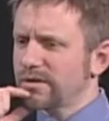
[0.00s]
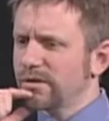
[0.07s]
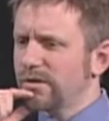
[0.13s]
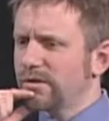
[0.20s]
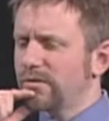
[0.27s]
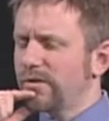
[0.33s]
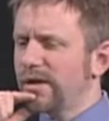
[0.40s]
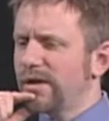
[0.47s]
a
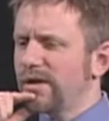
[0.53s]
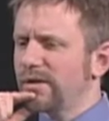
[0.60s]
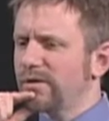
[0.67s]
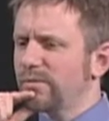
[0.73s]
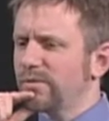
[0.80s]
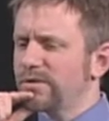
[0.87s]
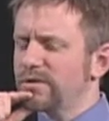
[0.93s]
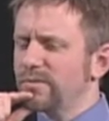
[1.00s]
great
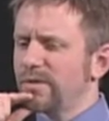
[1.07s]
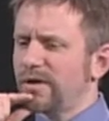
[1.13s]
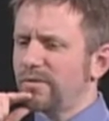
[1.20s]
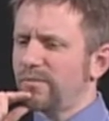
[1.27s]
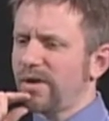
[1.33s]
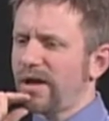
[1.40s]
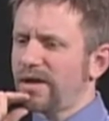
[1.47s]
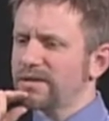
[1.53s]
argument
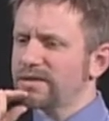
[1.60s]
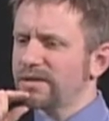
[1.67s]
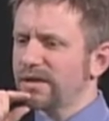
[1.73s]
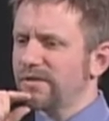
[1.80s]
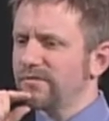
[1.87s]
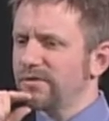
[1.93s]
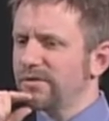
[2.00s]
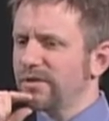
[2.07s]
about passing
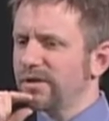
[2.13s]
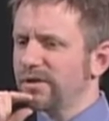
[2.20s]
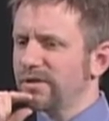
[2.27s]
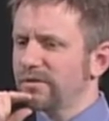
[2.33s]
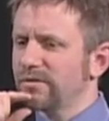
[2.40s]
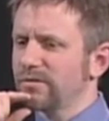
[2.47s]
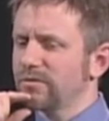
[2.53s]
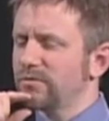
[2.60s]

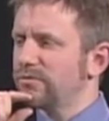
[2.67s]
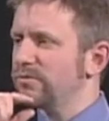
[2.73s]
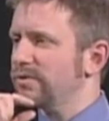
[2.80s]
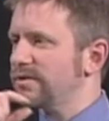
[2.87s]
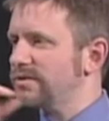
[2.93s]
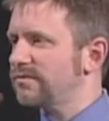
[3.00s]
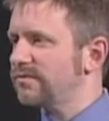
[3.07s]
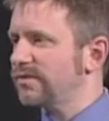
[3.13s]
everything through
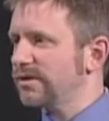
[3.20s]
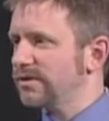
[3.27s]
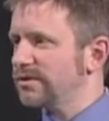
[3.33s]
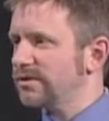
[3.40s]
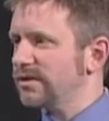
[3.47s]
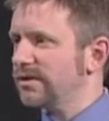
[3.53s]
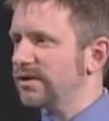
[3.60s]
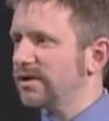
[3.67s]
this
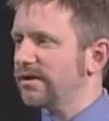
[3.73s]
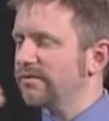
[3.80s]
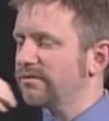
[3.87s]
filter